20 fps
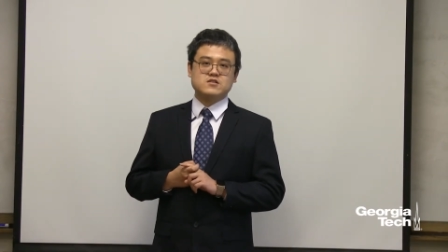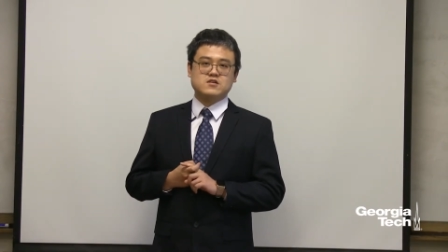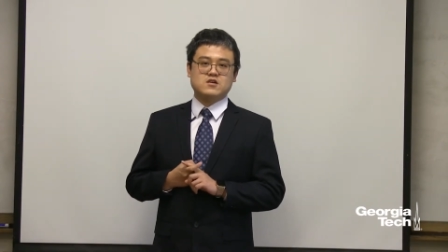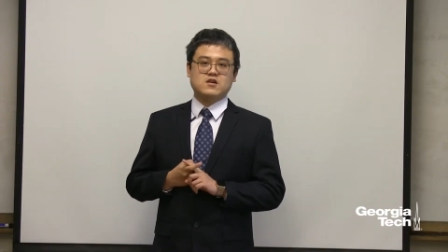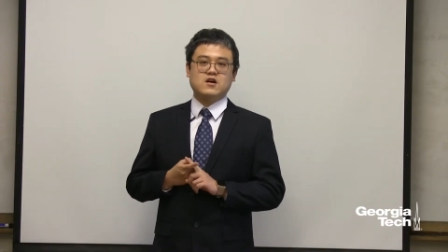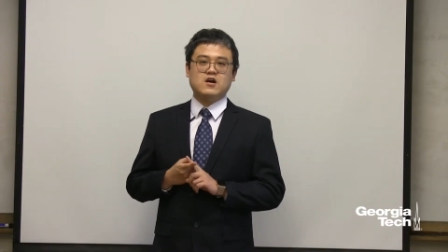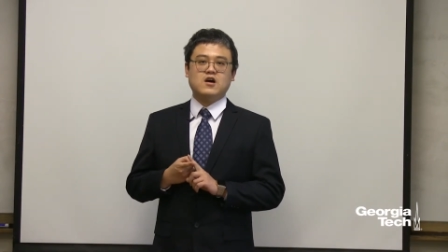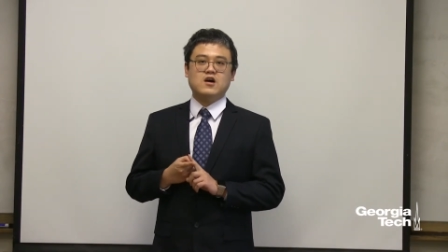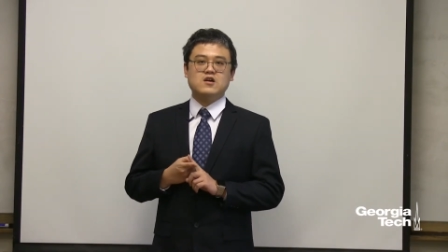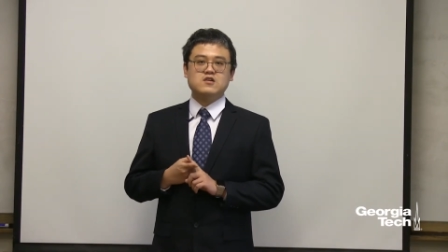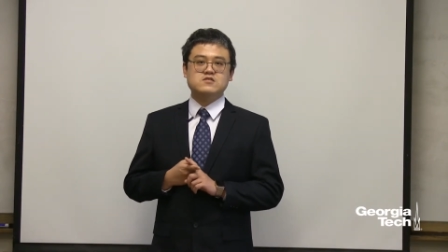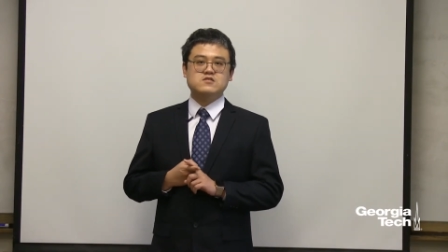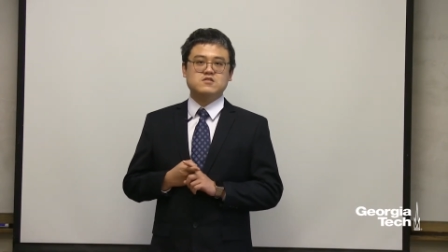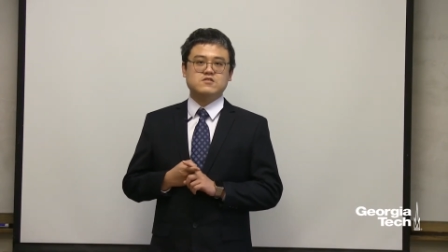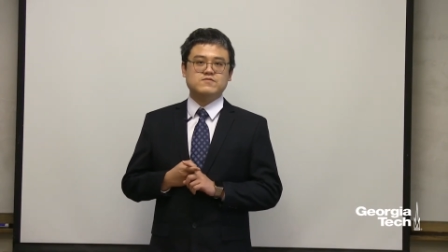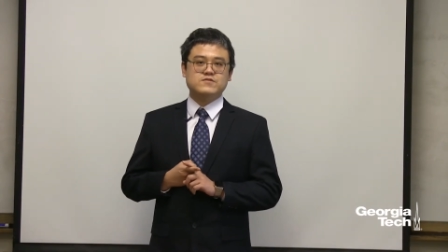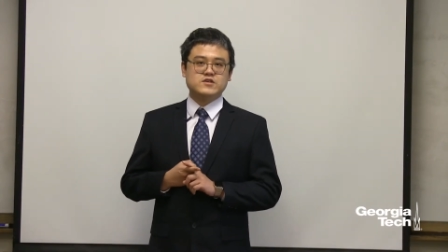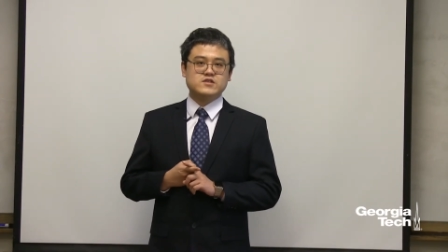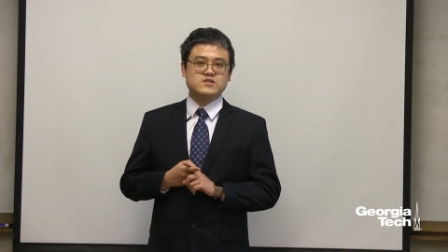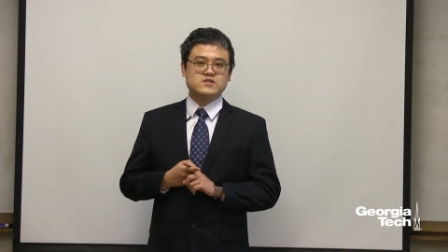the cost
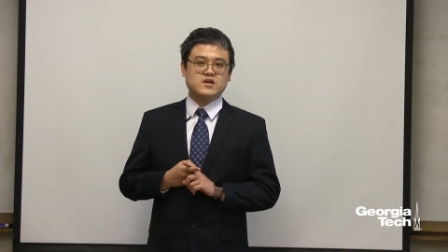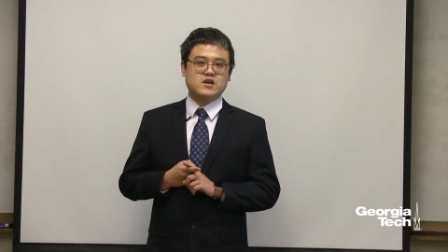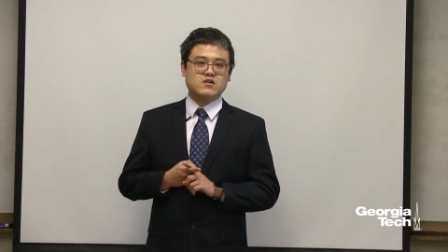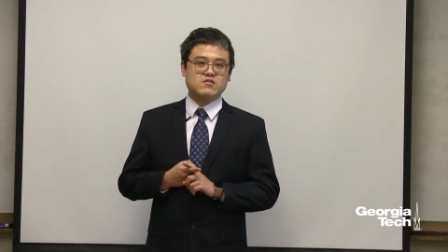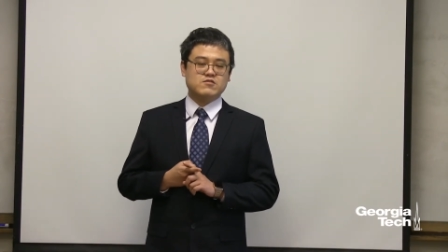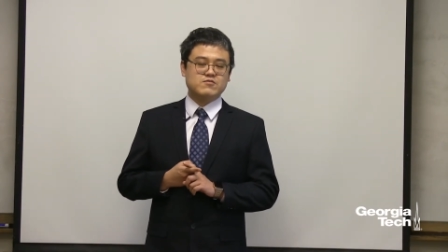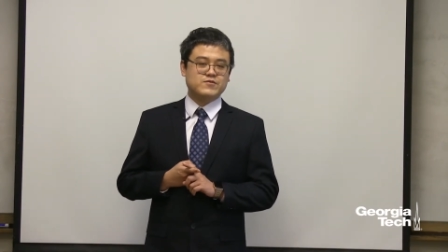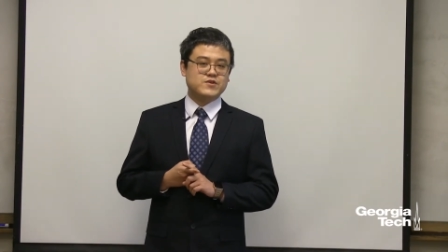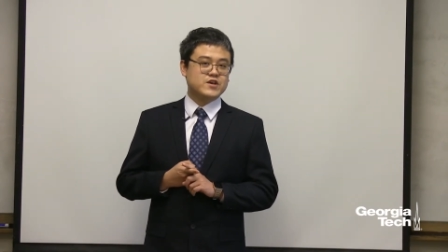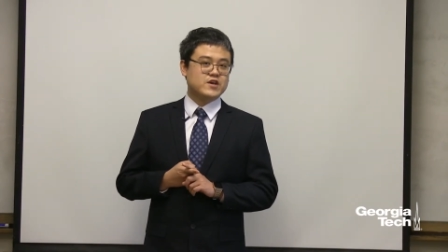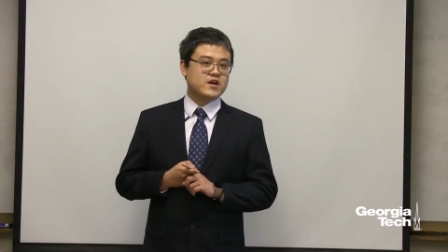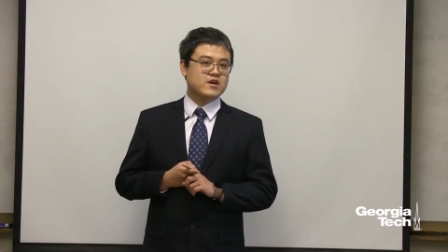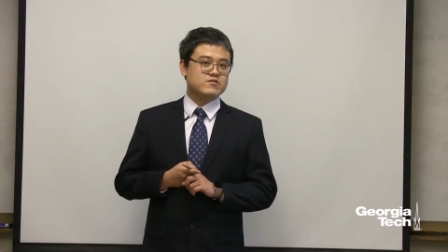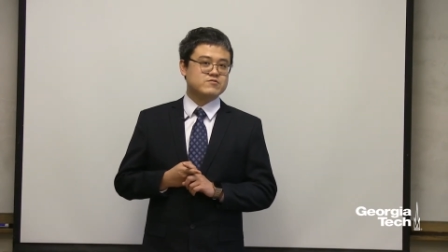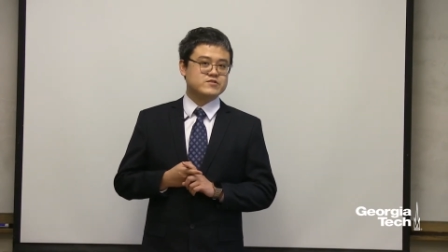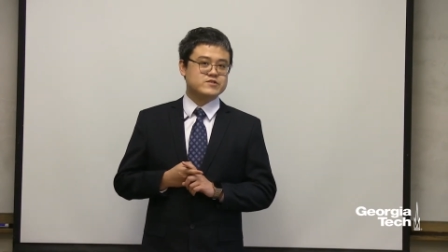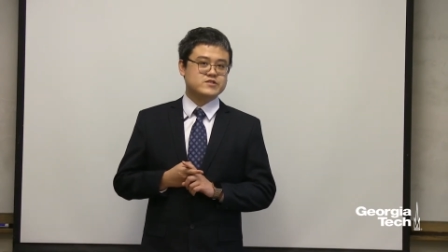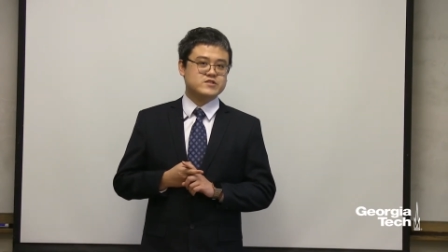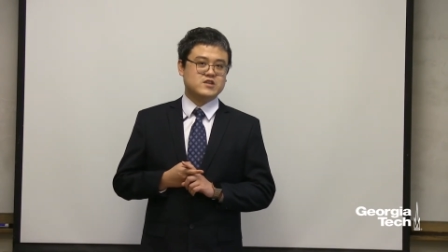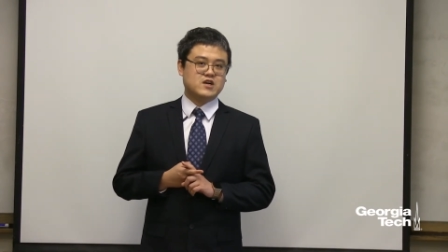of this therapy
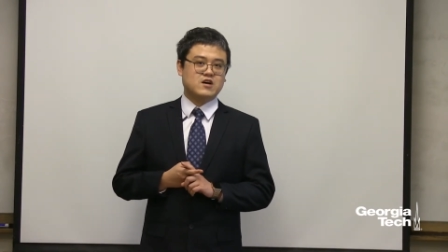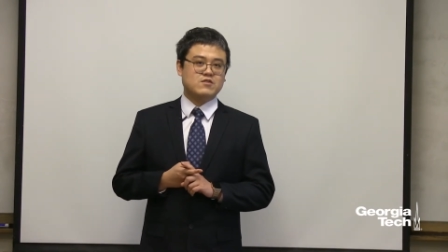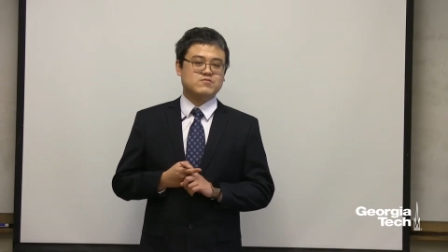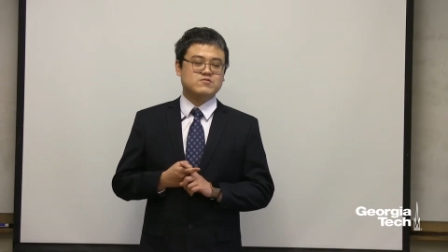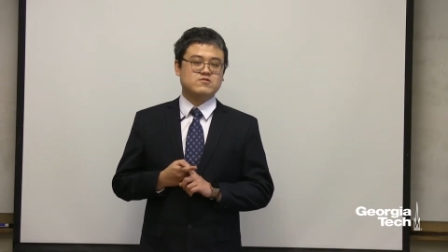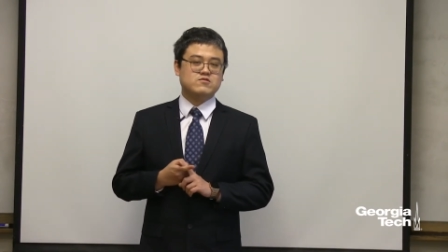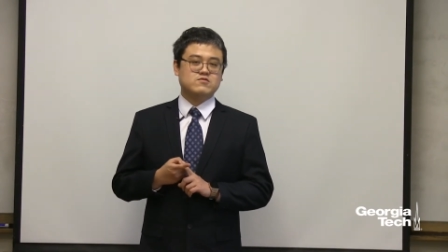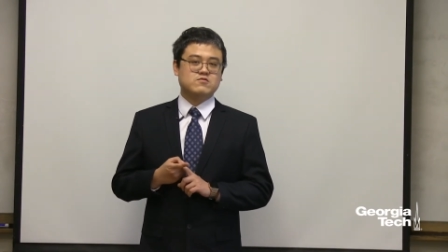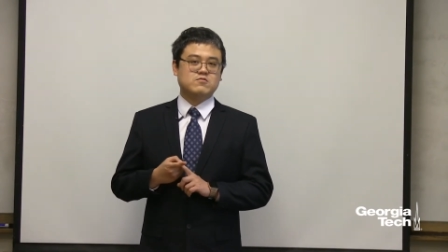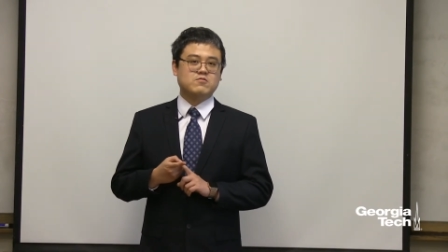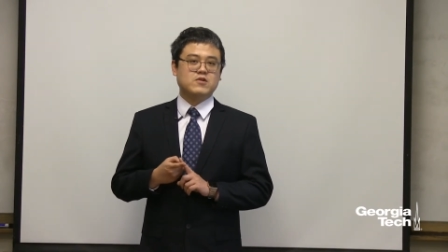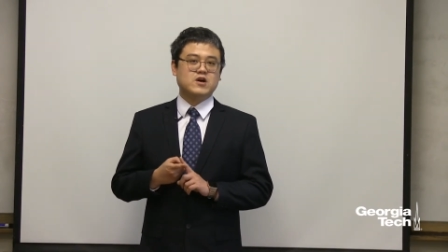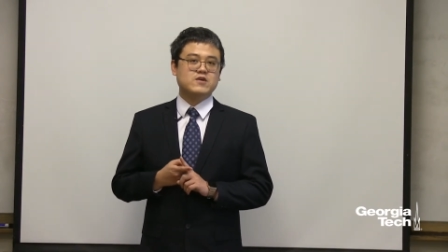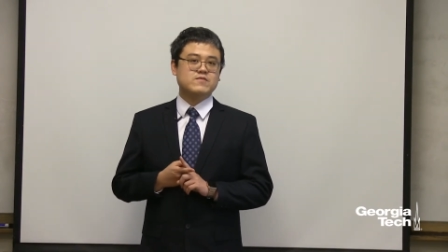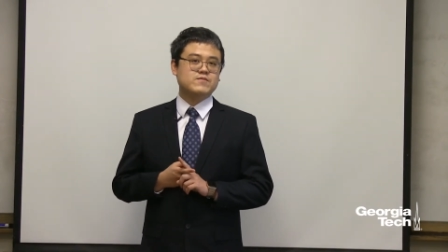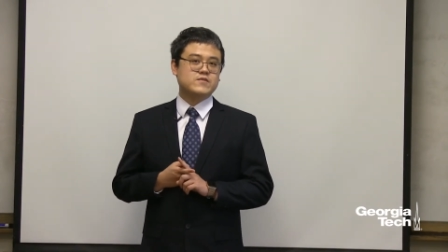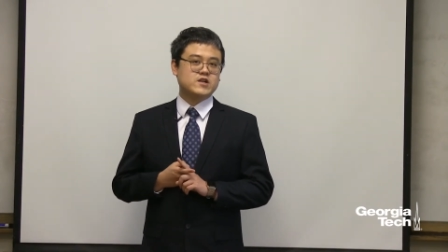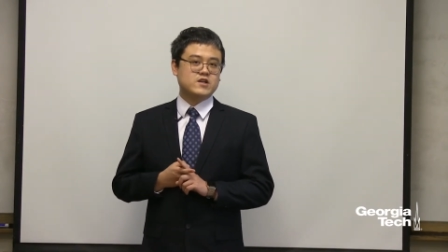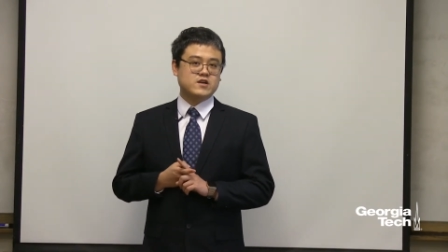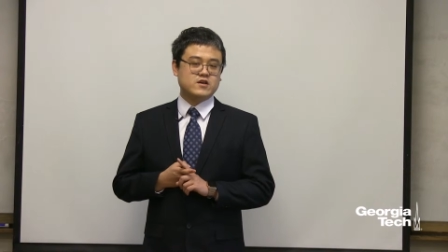can reach up to
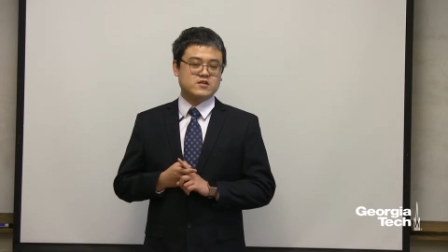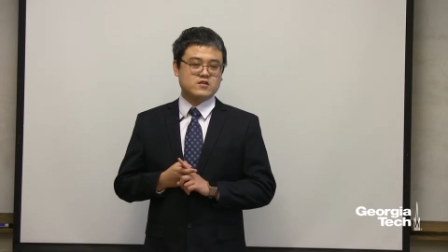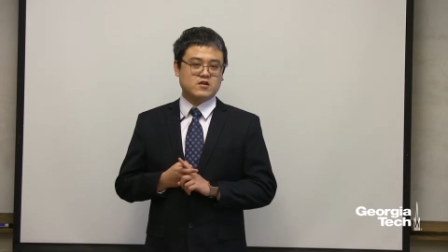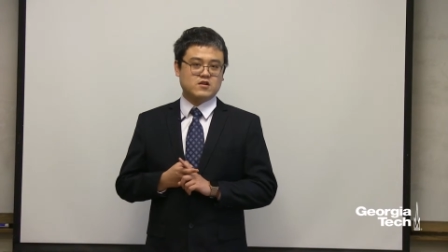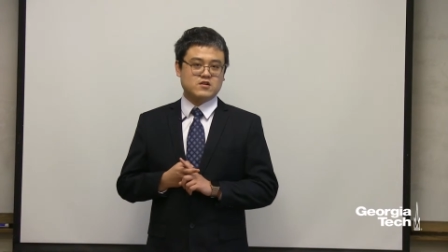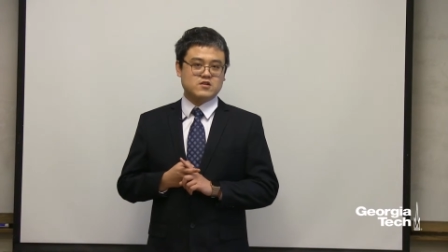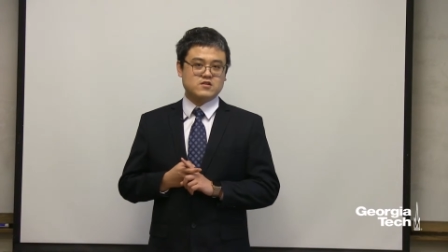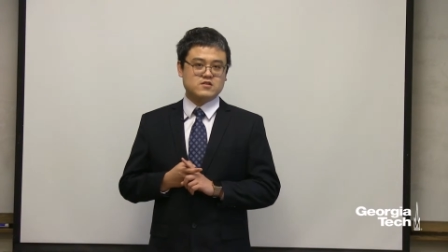$1 million.